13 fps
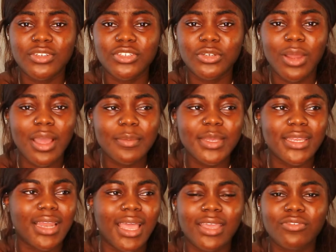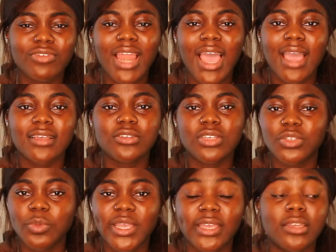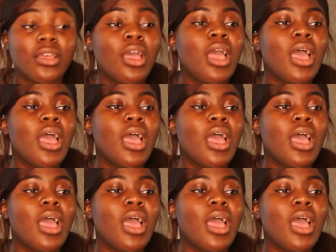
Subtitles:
Do you know what I mean? Like, relax. It's weird.